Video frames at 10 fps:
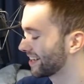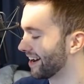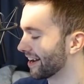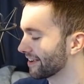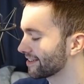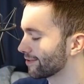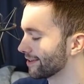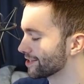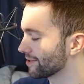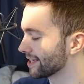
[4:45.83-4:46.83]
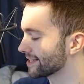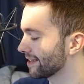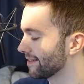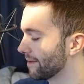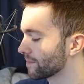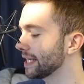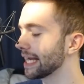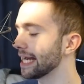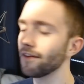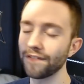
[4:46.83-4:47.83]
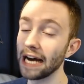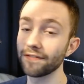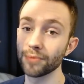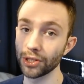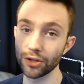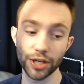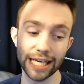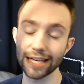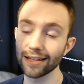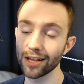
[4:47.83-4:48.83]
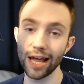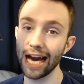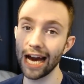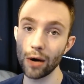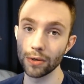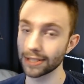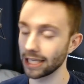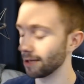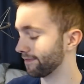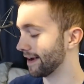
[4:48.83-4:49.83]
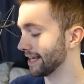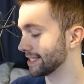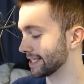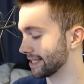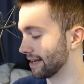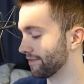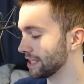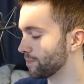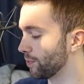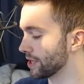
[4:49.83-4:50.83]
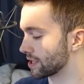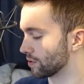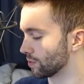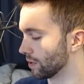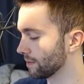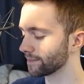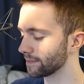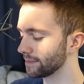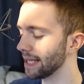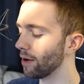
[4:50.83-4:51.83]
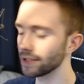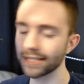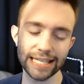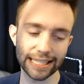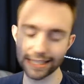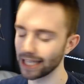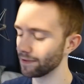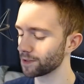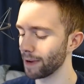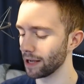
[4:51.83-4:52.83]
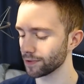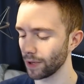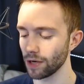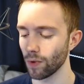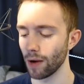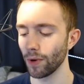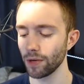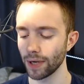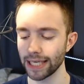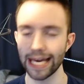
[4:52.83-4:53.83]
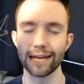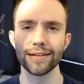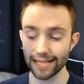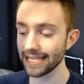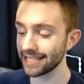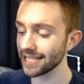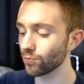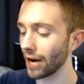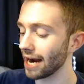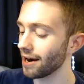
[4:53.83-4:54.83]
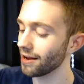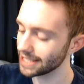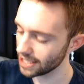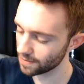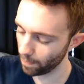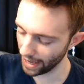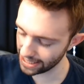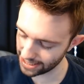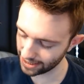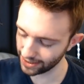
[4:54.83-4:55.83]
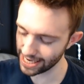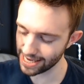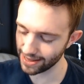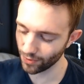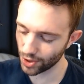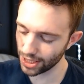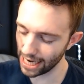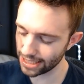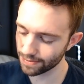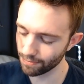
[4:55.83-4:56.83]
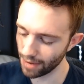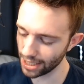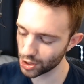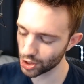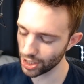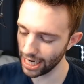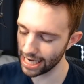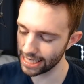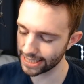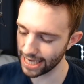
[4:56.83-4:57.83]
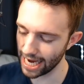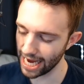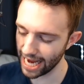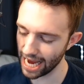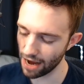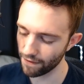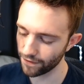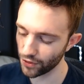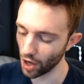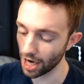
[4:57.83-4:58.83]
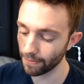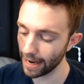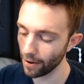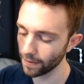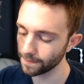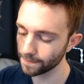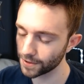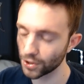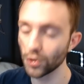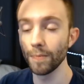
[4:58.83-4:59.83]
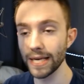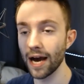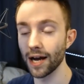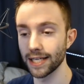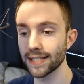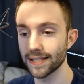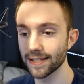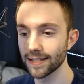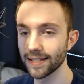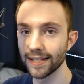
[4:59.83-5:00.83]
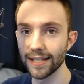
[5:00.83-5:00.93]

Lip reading: God, I cringed when I said that. You can get a Find Familiar. You can get a little owl to help find you stuff. That's pretty cool. Now it's 2nd level spells. What do you want? What do you want to get? This is basically as much as I have thought about, to be honest.